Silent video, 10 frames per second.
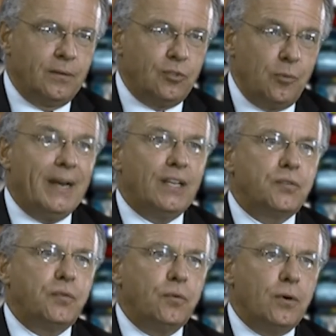to manage
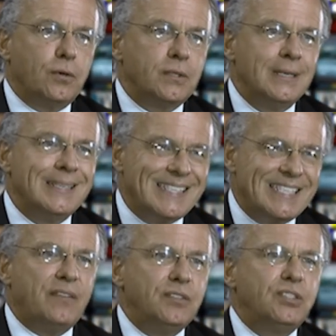fraud,
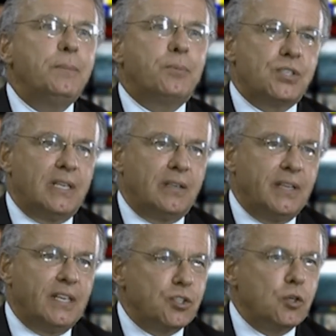70% of
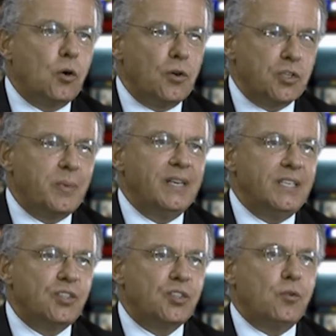that is caused by
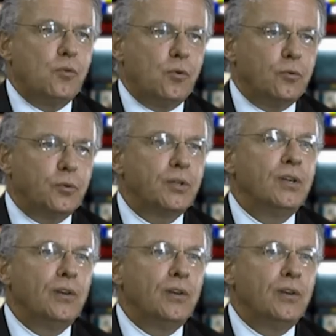these so-called